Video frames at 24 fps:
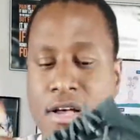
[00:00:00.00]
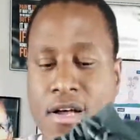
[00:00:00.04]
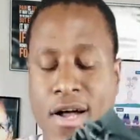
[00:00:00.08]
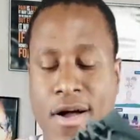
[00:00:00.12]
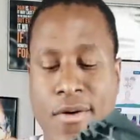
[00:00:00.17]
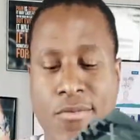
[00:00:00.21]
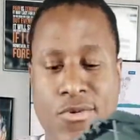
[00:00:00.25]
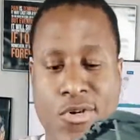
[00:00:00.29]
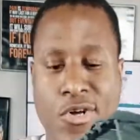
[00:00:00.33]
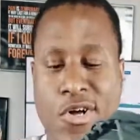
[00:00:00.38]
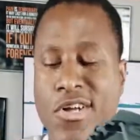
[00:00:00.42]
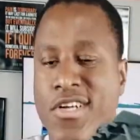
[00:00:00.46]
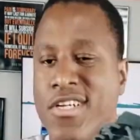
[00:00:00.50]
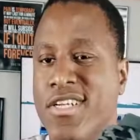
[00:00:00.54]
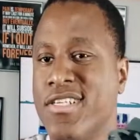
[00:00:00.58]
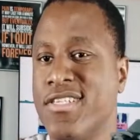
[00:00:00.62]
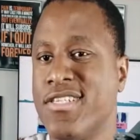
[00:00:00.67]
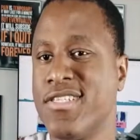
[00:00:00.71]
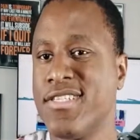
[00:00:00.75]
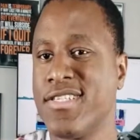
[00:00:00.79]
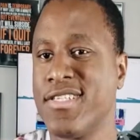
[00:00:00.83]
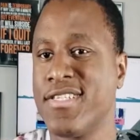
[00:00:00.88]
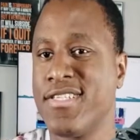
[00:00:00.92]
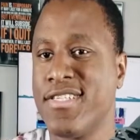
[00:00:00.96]
I wouldn't call it a
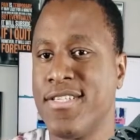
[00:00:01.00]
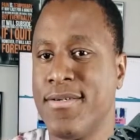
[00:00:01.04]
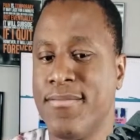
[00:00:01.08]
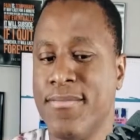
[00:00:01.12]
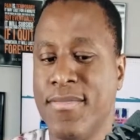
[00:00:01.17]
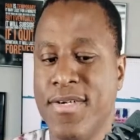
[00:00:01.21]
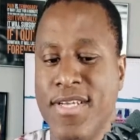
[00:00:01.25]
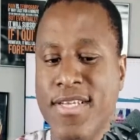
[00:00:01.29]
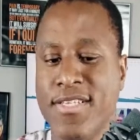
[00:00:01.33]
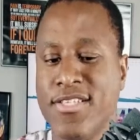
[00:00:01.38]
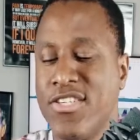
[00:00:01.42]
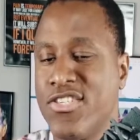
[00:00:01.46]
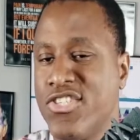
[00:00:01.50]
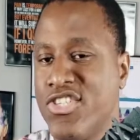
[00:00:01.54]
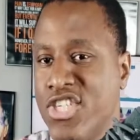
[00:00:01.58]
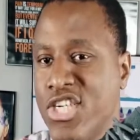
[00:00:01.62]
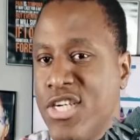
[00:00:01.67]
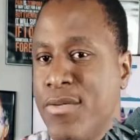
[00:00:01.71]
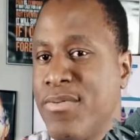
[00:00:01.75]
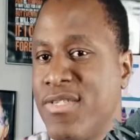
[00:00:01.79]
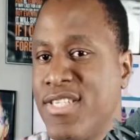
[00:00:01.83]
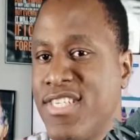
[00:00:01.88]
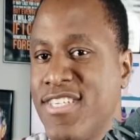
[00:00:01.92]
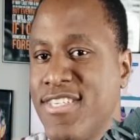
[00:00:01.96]
system. It's a
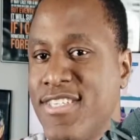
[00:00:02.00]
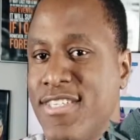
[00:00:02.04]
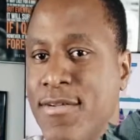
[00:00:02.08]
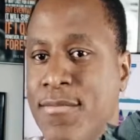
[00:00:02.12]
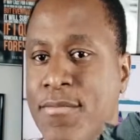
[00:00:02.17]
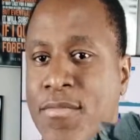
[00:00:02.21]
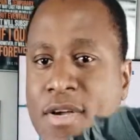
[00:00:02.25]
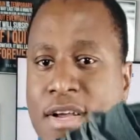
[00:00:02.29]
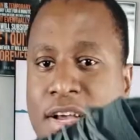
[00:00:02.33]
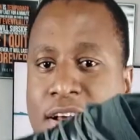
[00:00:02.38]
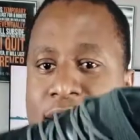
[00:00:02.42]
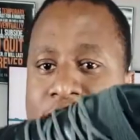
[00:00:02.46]
cheap system.